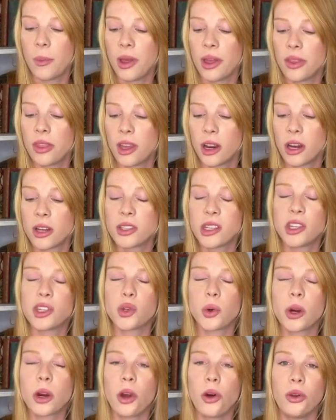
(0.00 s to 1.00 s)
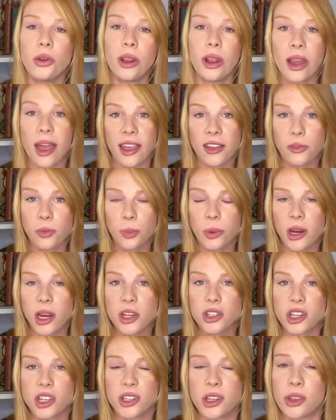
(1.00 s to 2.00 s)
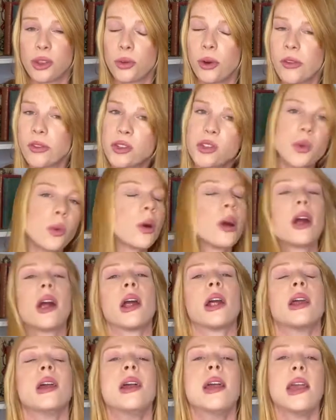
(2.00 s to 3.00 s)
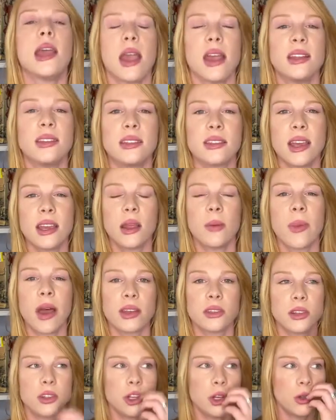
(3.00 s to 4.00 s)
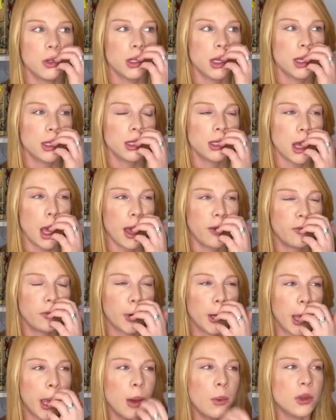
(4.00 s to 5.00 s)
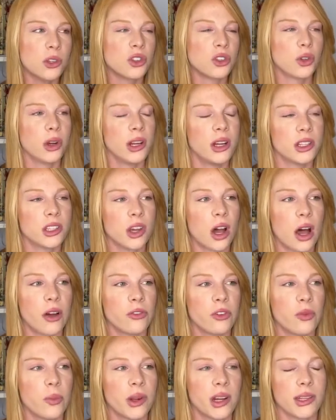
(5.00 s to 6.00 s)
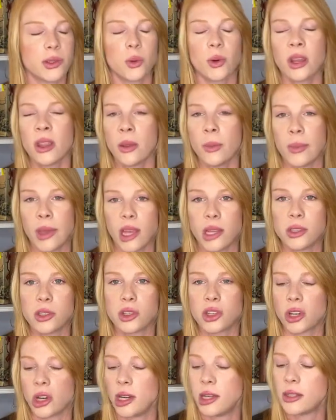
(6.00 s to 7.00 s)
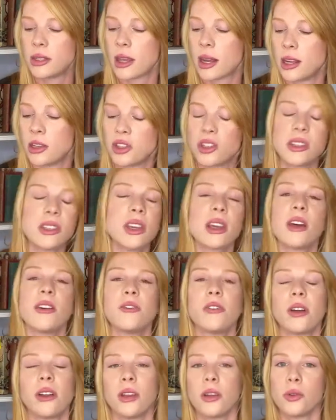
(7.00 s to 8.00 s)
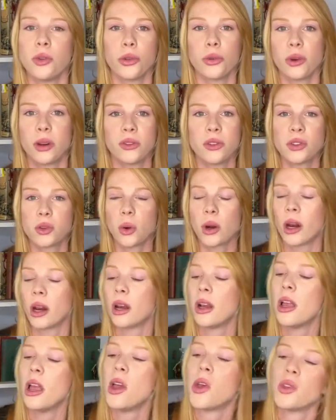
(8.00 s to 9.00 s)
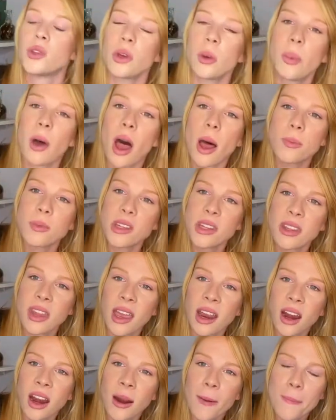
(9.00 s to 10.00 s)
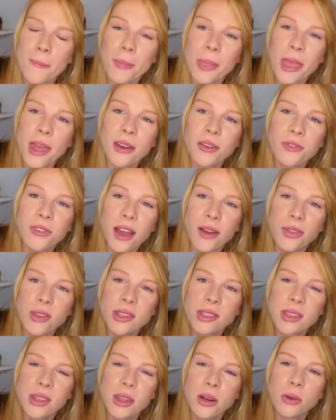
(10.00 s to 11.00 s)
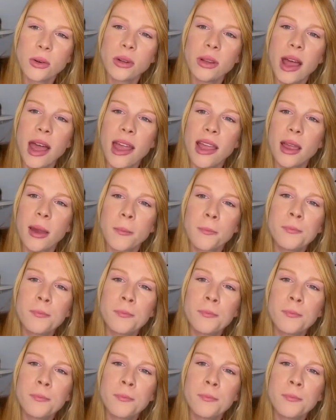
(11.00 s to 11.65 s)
there is a store called Life Bridge. It's a thrift store in Salem, Massachusetts. I forget what street it's off of, but it's one of the main streets and it's just like a fun little thrift store. So I popped in there and found this little like